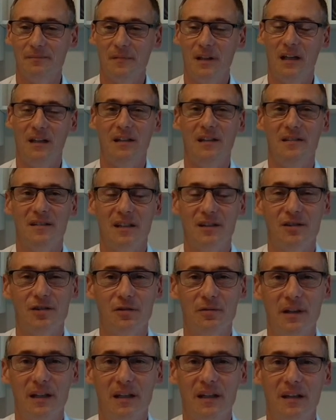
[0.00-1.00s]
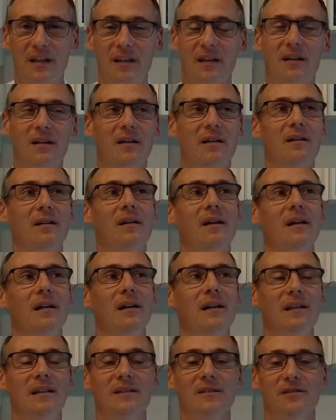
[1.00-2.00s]
and he's entering
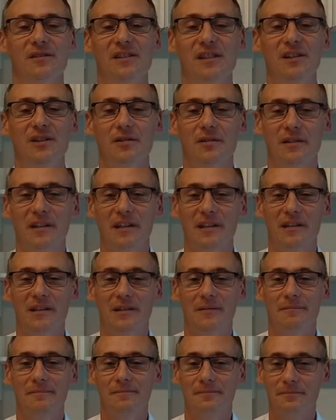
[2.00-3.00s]
in the senior year.